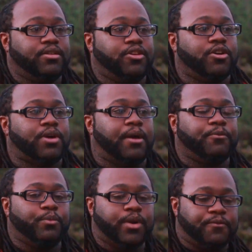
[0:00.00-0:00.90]

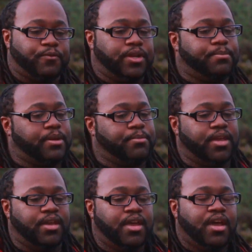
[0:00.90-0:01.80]
When I'm free to be
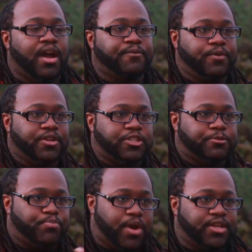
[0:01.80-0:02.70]
me, I'm free to
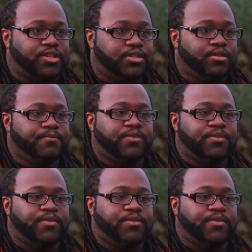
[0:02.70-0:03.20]
express